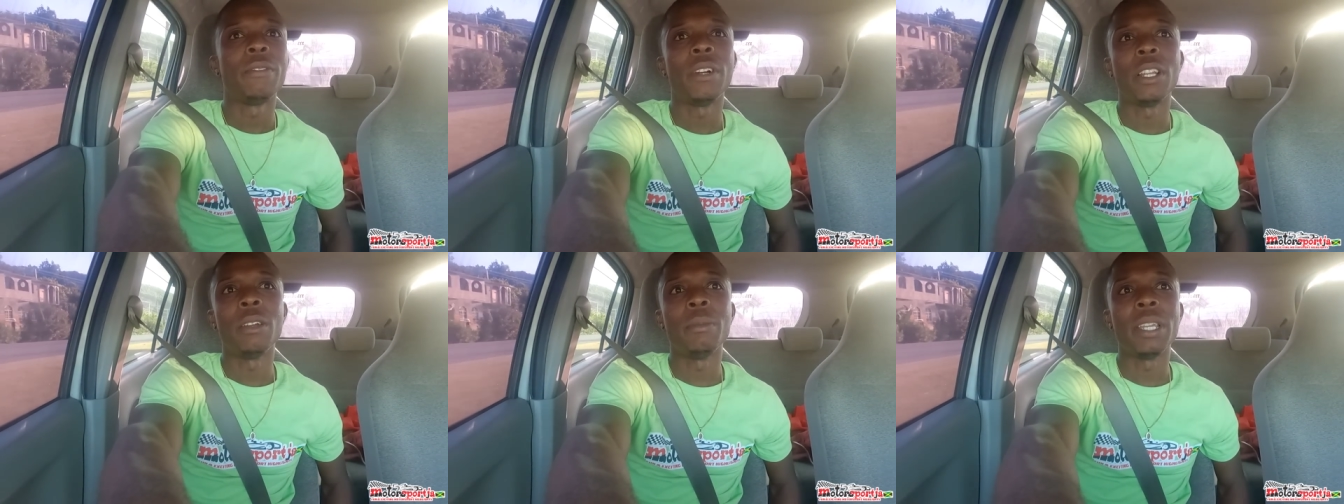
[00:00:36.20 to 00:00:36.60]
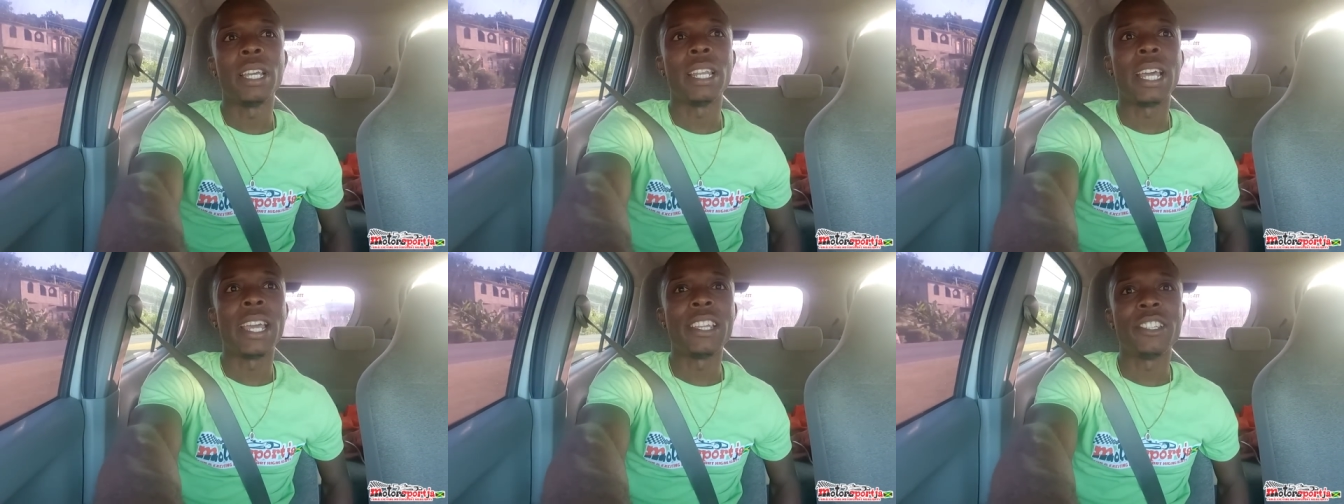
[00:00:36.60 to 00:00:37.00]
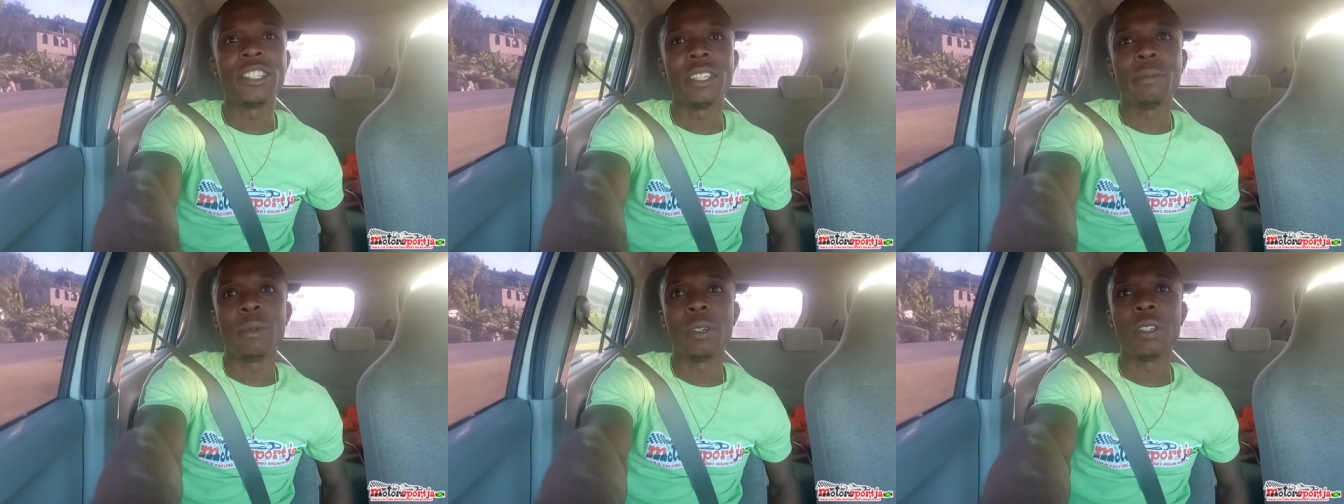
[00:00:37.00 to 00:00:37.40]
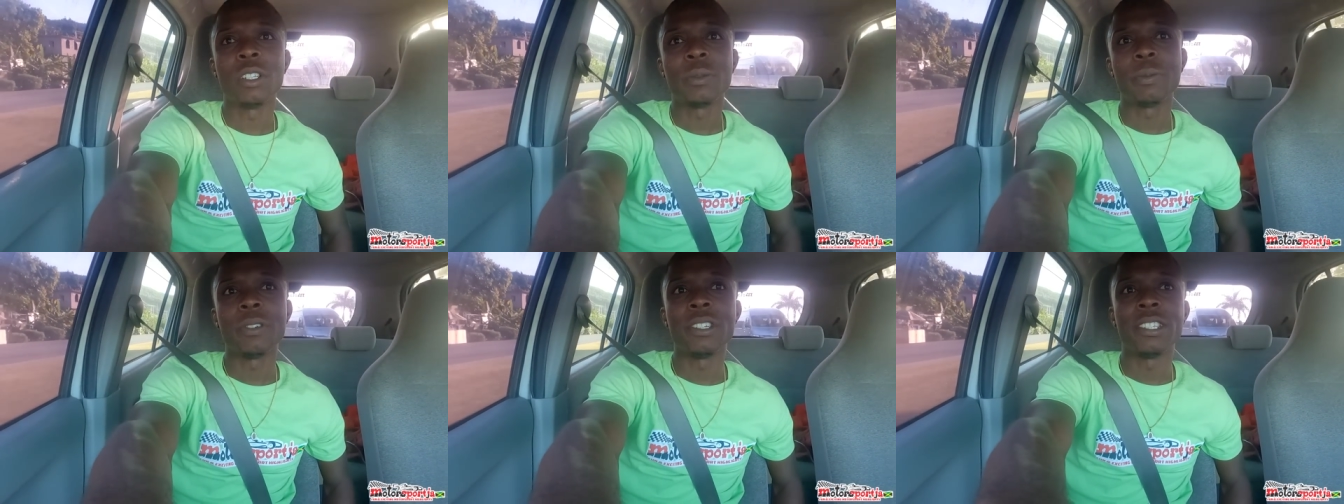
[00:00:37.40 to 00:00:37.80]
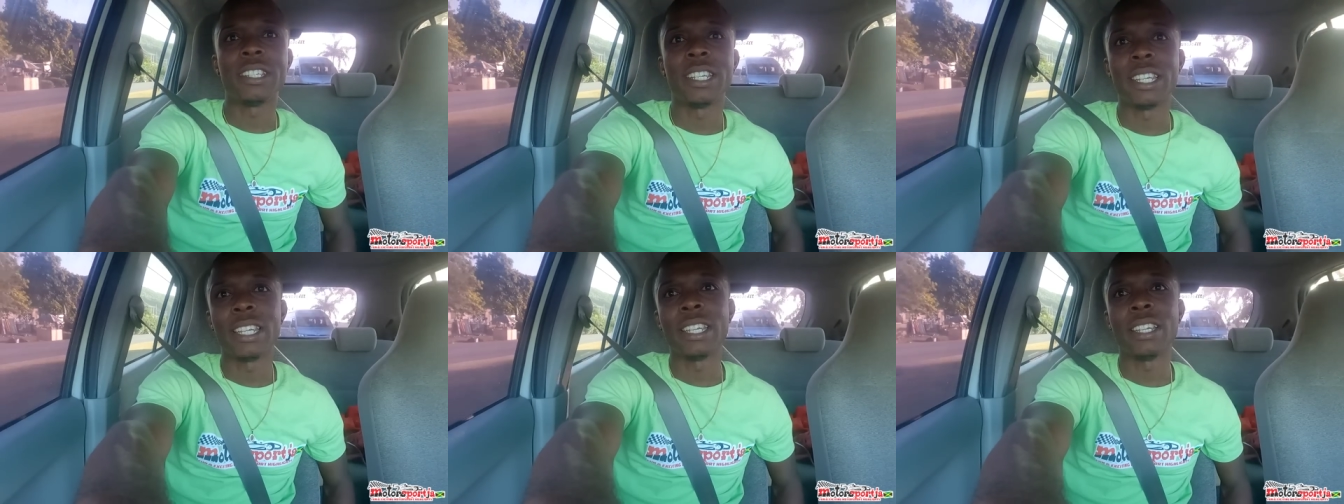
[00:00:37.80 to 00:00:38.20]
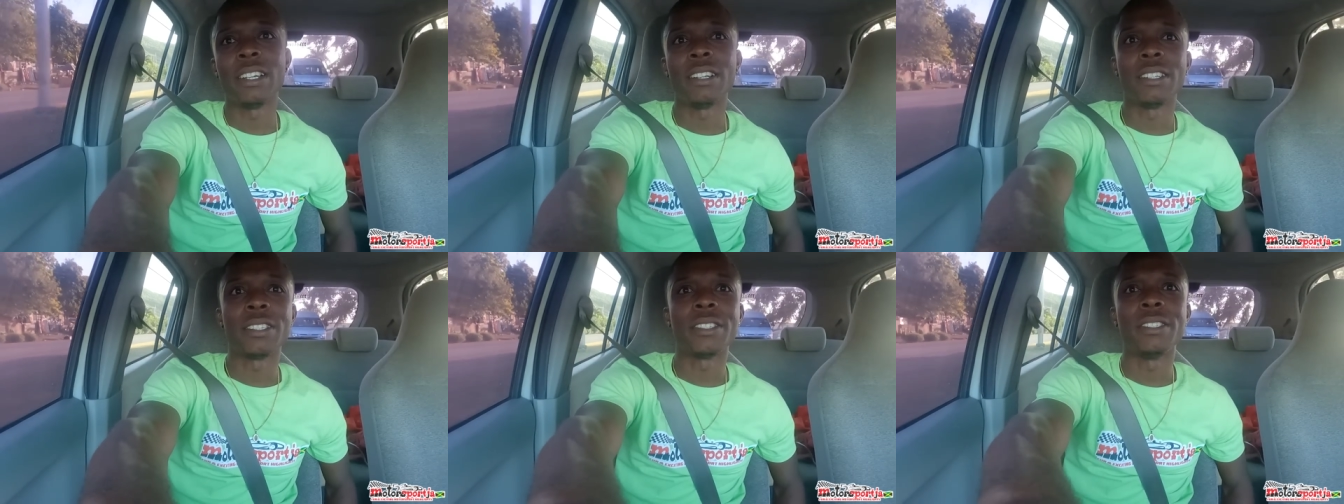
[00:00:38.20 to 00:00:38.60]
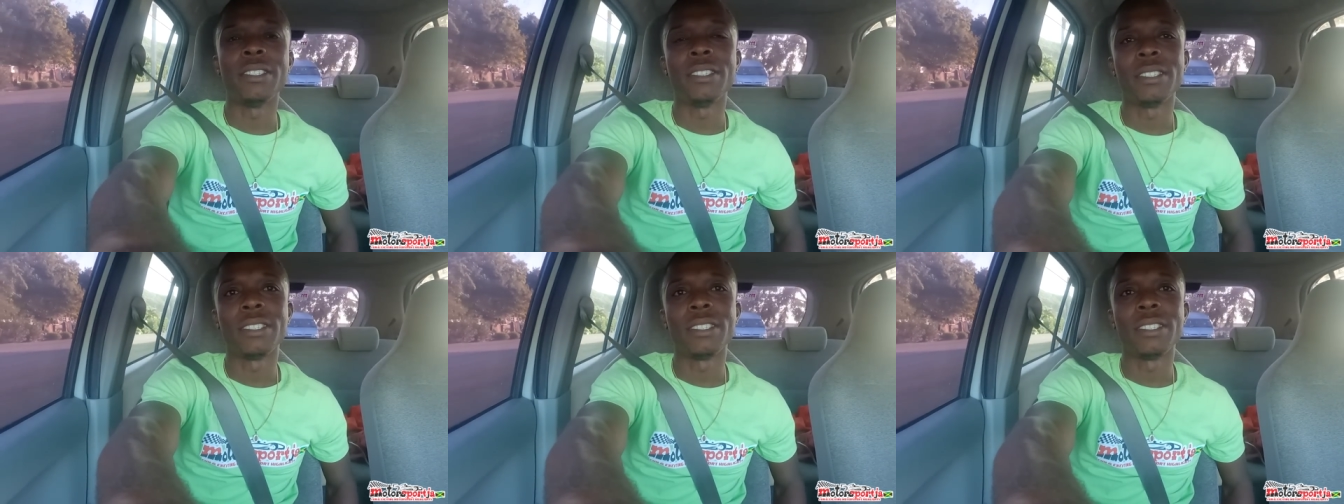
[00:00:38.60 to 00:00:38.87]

Follow me on I G, Motorsport J A also.